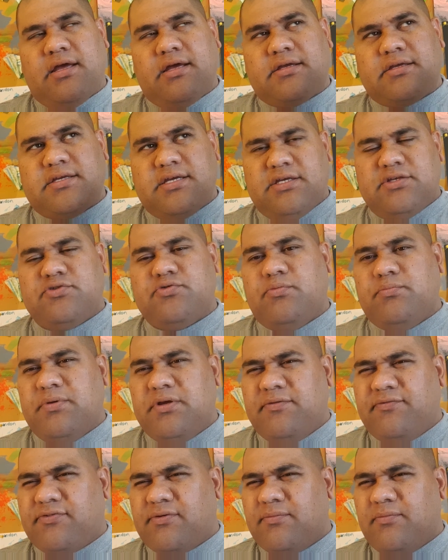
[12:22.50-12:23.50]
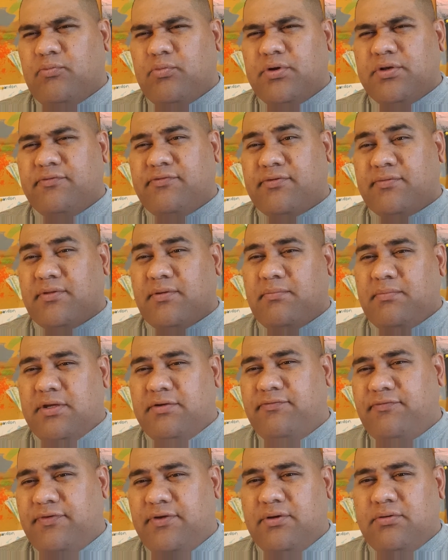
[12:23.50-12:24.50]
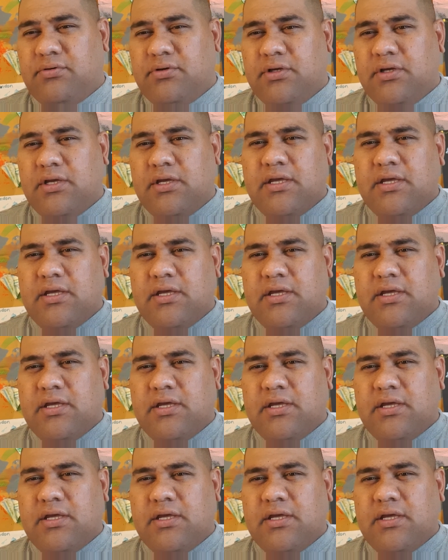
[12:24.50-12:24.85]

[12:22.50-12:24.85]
Kings will win from the midfield.